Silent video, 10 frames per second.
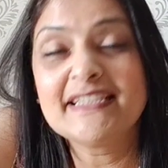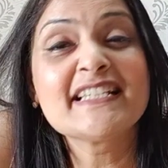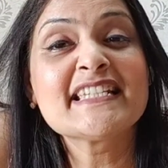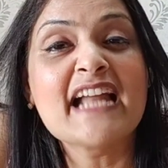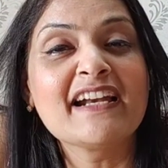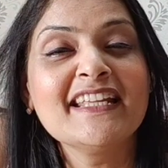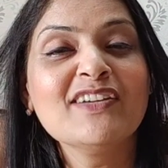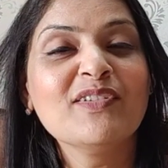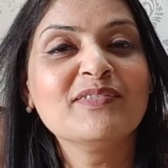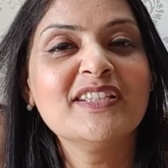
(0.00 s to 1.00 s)
the
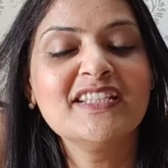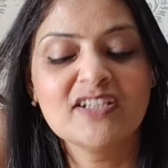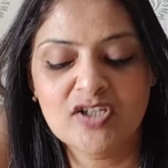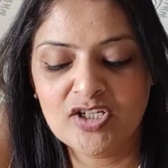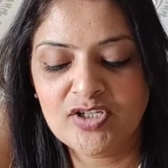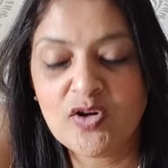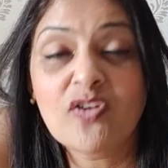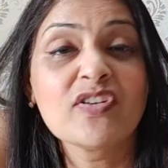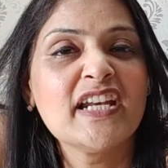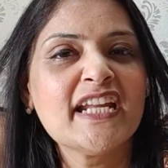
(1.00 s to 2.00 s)
starting of the year
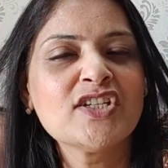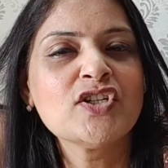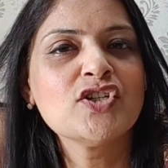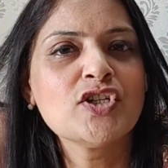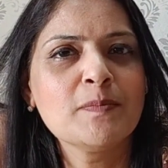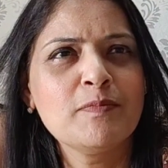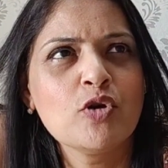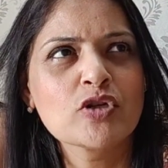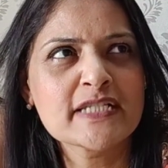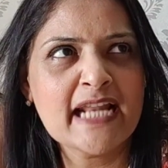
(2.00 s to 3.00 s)
your relationship
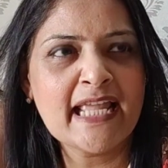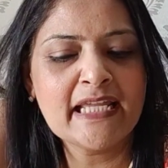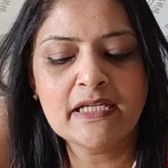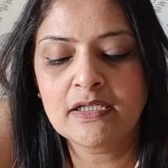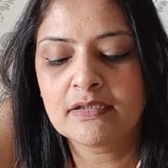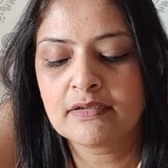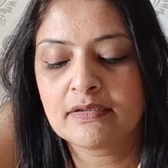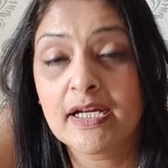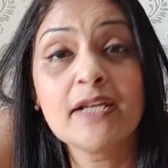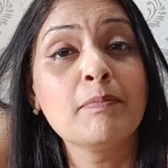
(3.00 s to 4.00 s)
looks like
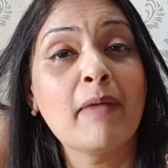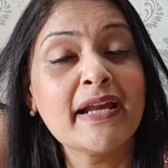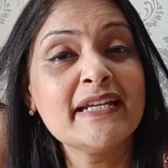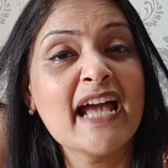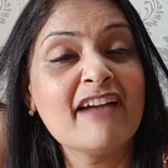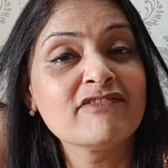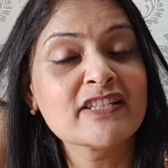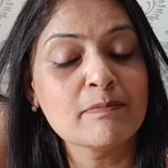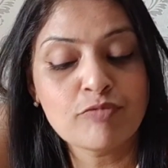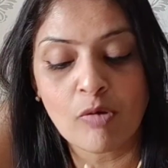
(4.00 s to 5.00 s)
it might have
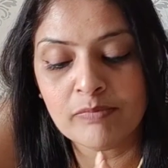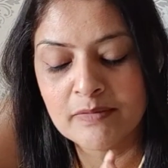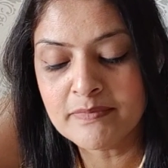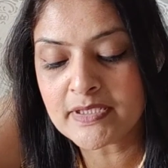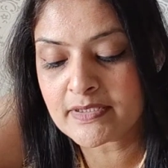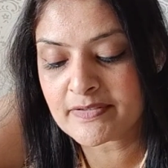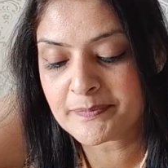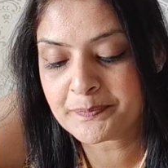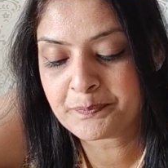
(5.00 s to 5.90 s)
some problems